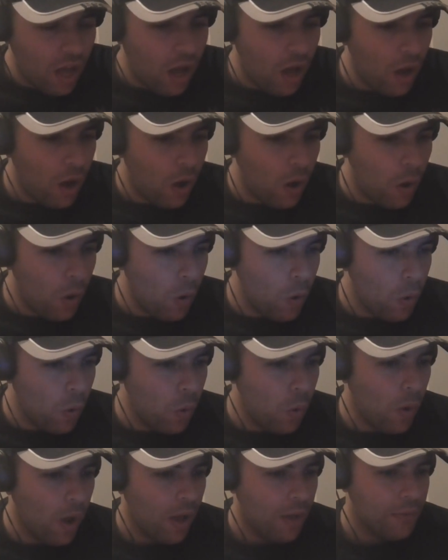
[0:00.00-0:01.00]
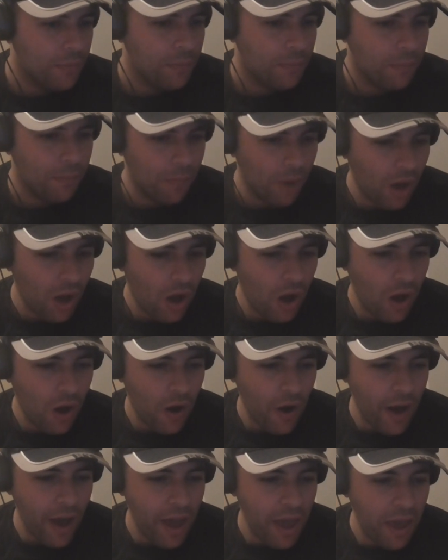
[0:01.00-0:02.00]
Oh
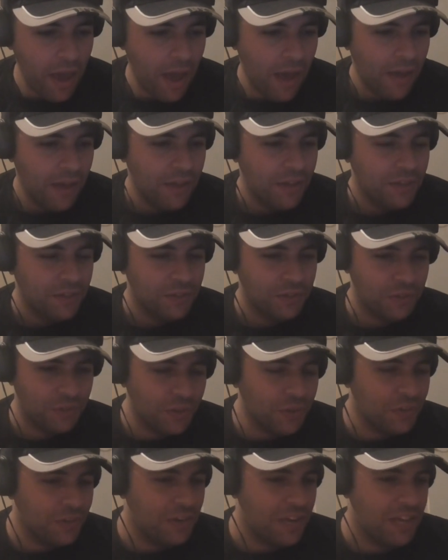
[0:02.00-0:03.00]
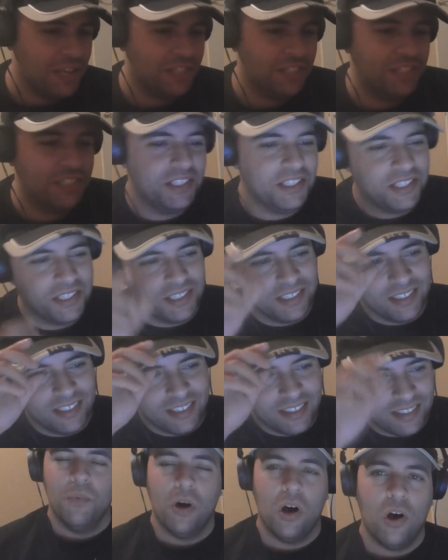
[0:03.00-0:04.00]
my goodness.
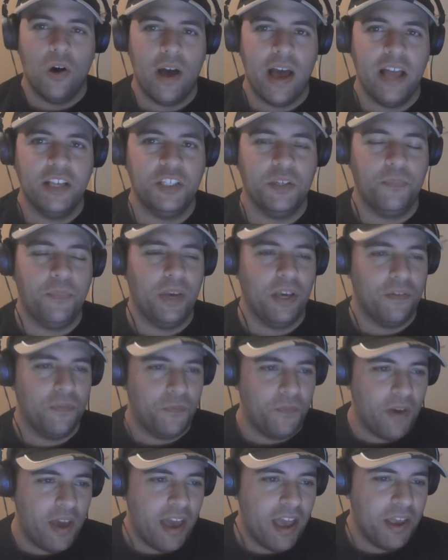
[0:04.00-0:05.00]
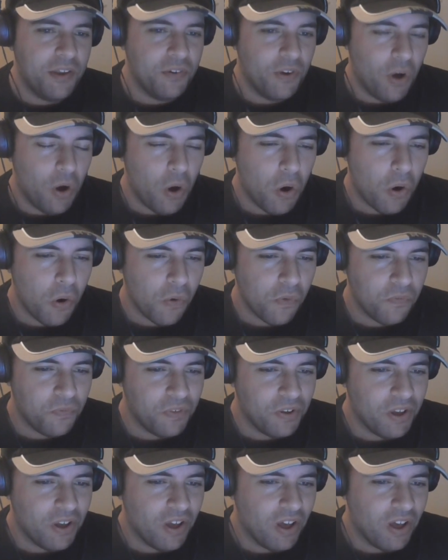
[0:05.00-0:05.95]
Well, as a big fan of